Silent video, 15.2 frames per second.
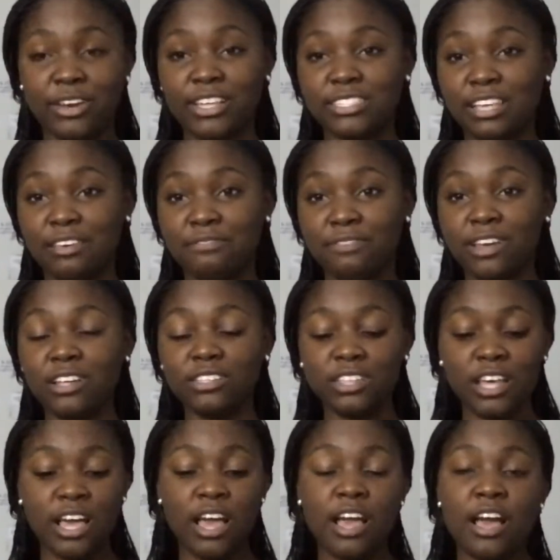as I failed,
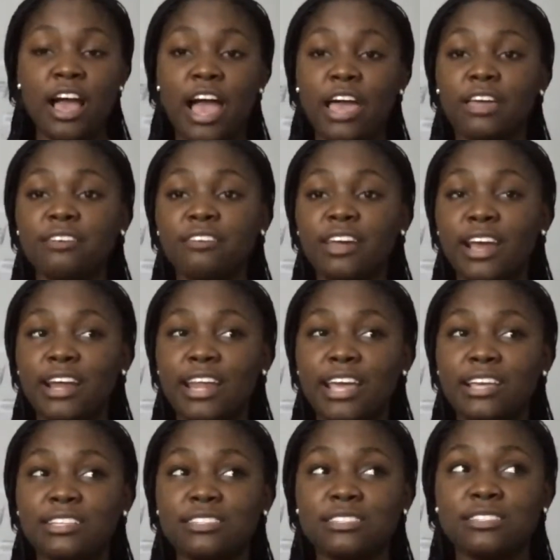I
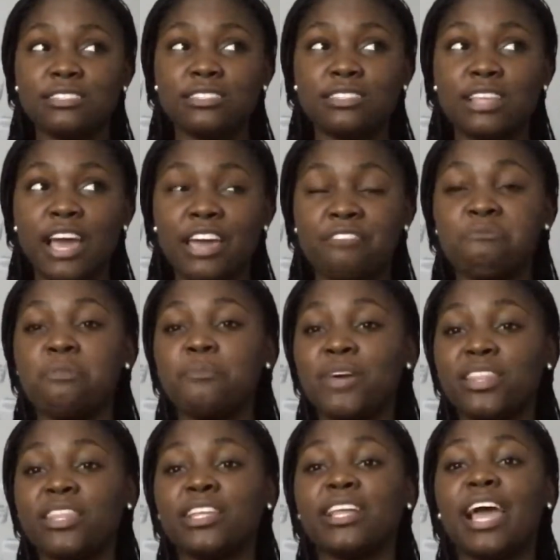realized I
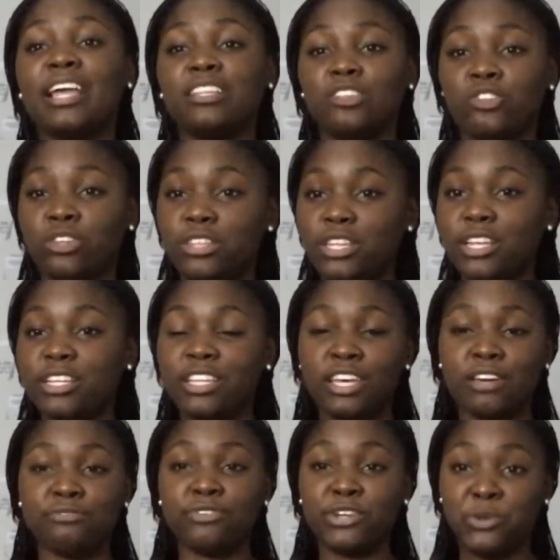remember that I did not read
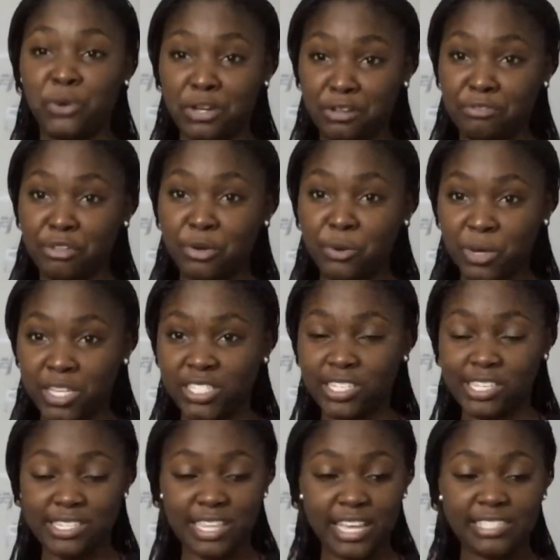carefully one of the
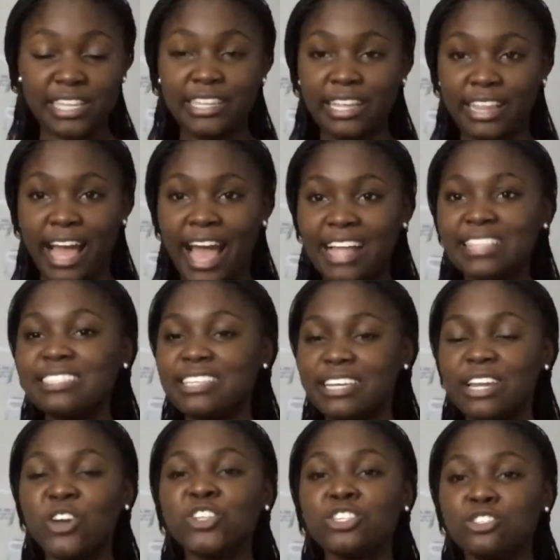questions. I started
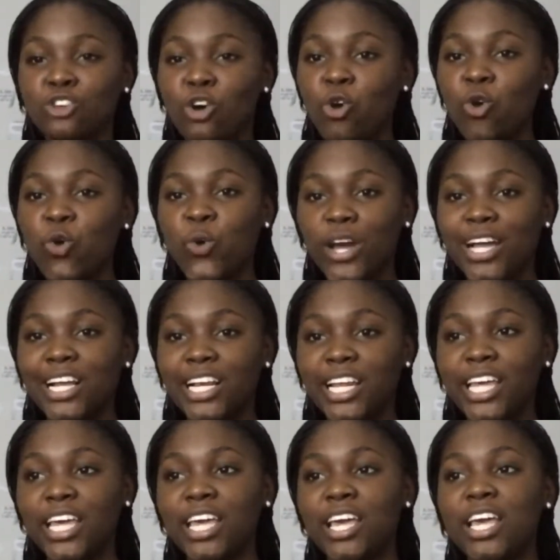answering so
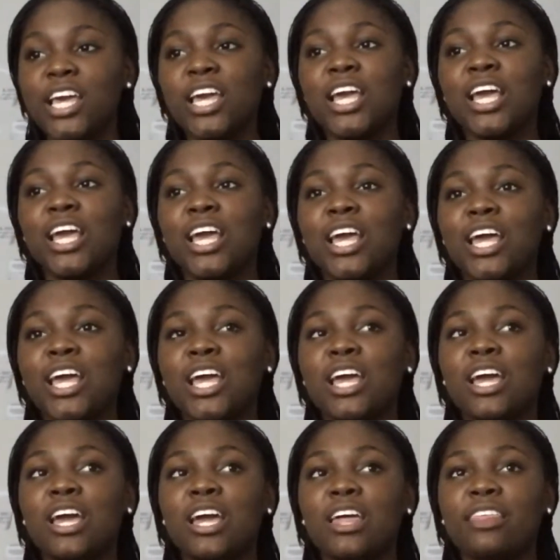quickly
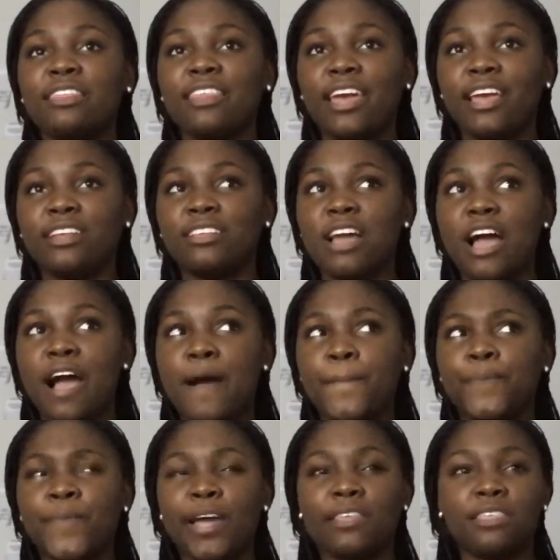that
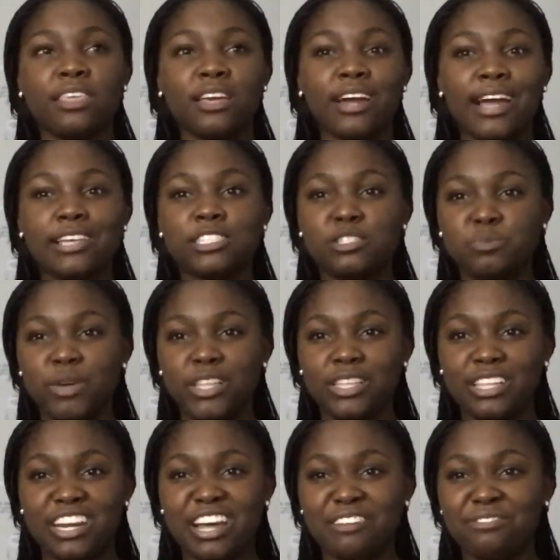I think I spent
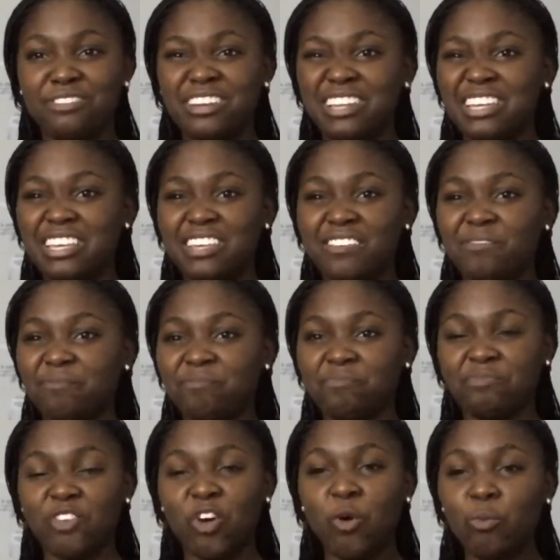roughly
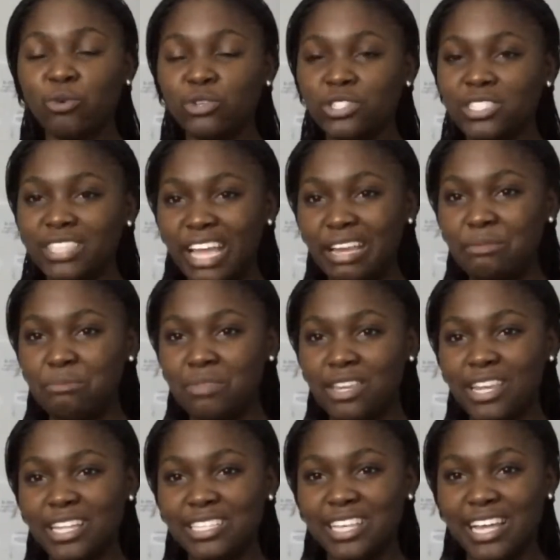almost 10
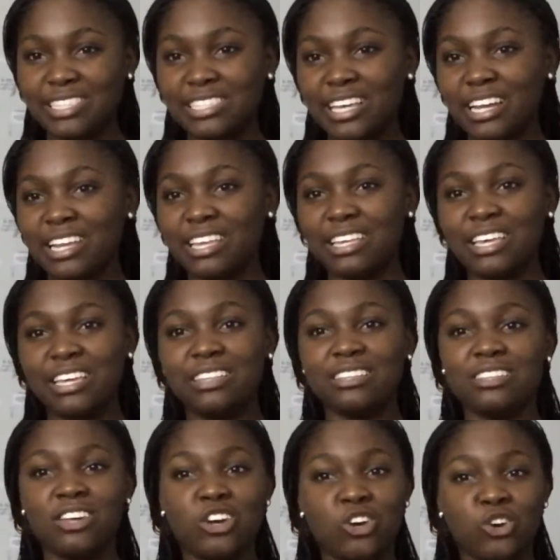minutes answering it
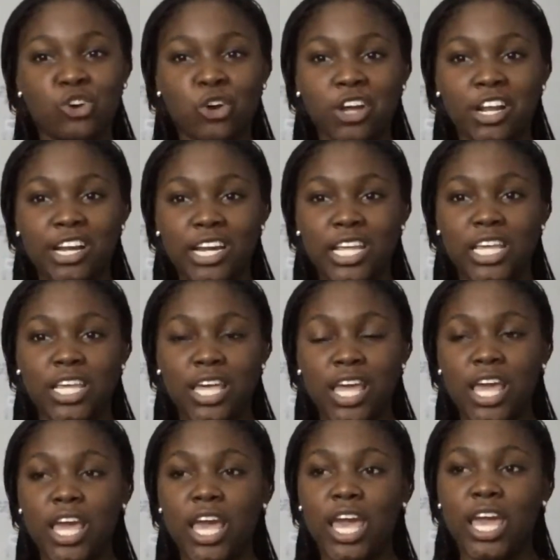wrongly,
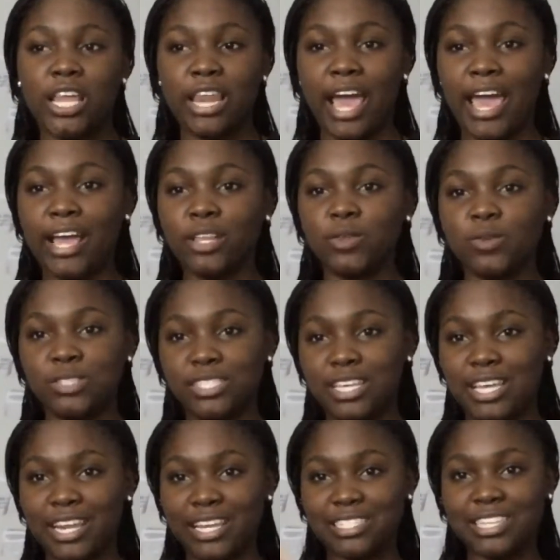and I had to
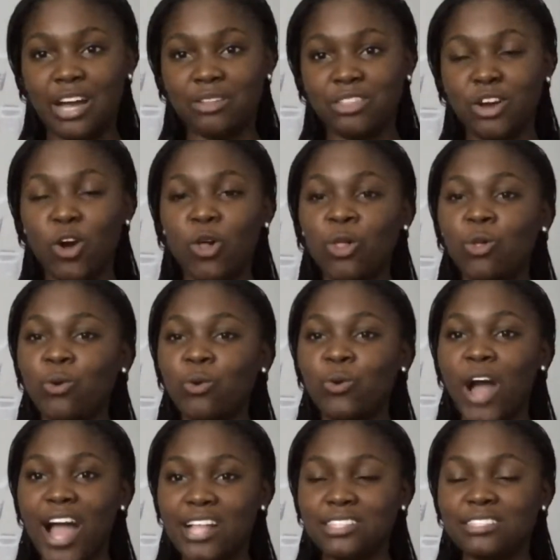scratch out the whole
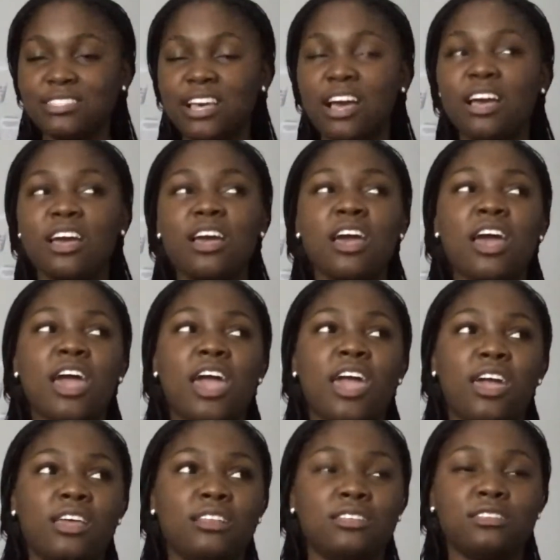answer
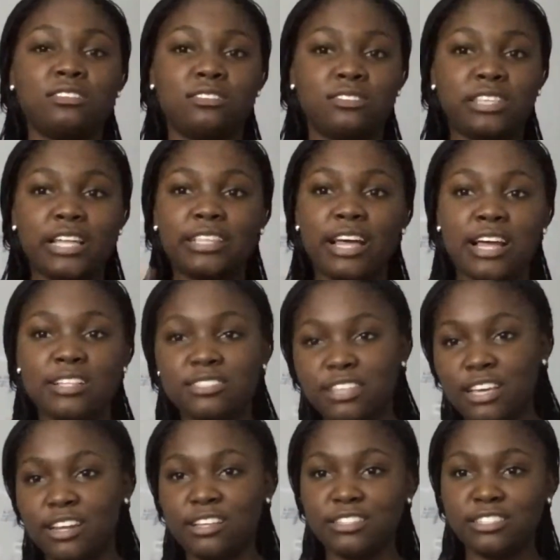and start
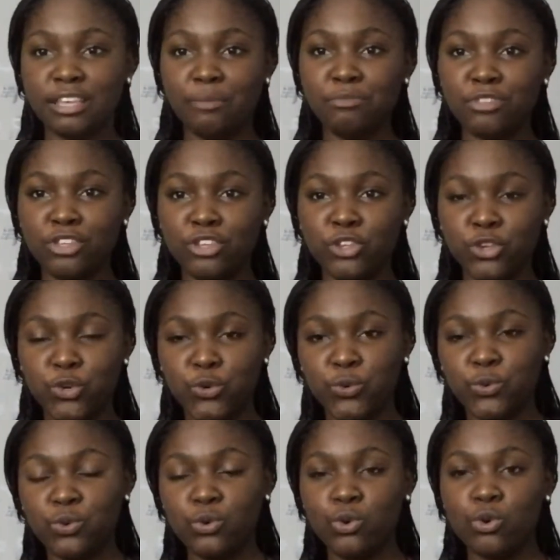answering something new.
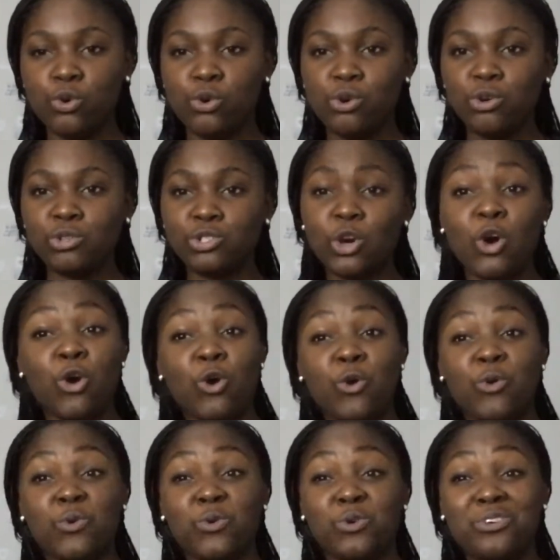
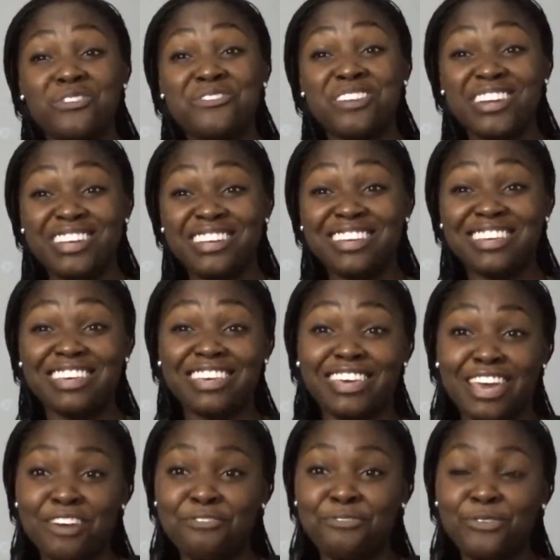So reading
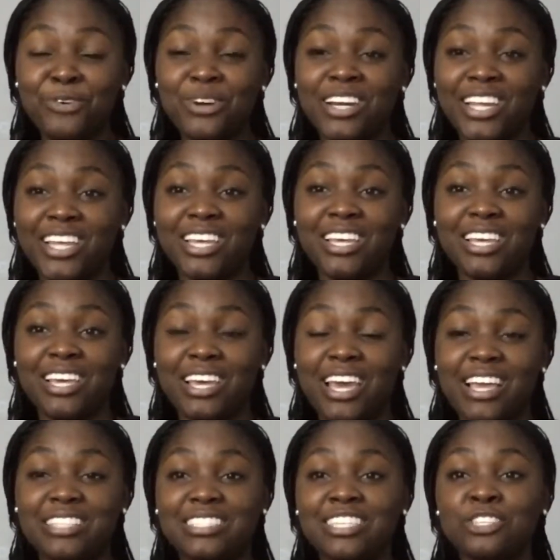carefully
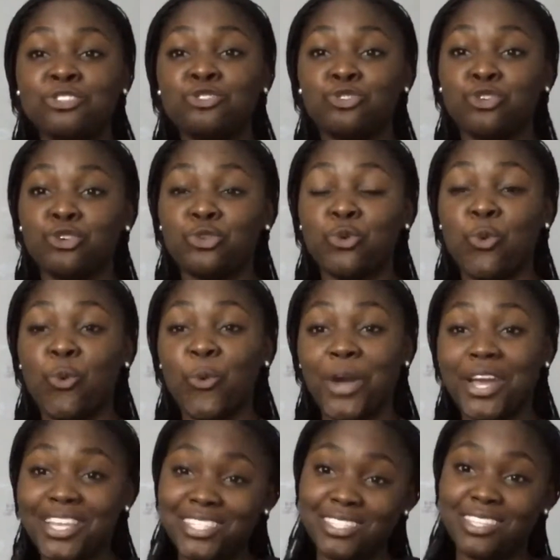and just not
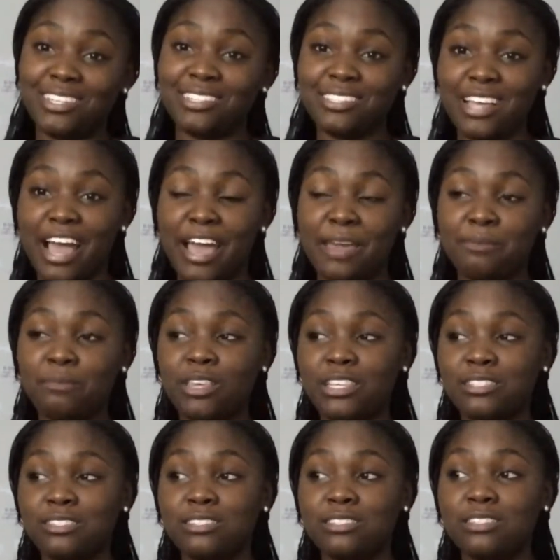wasting time
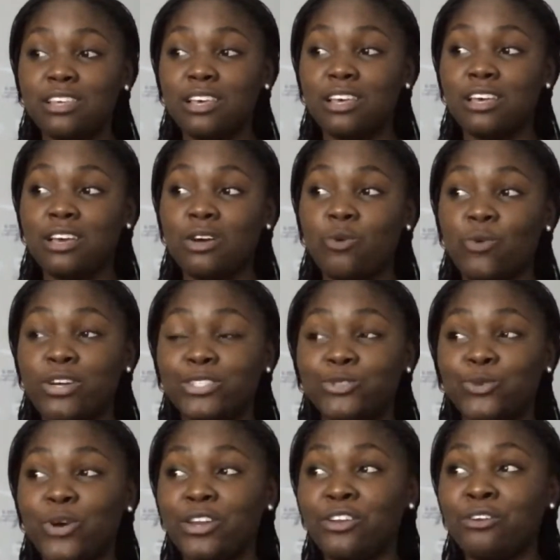is was
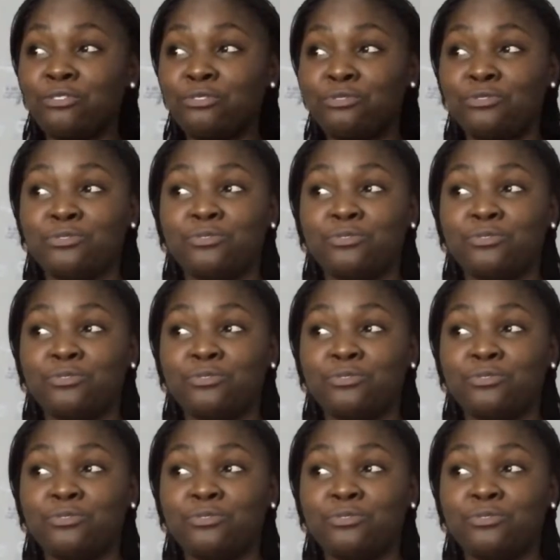one of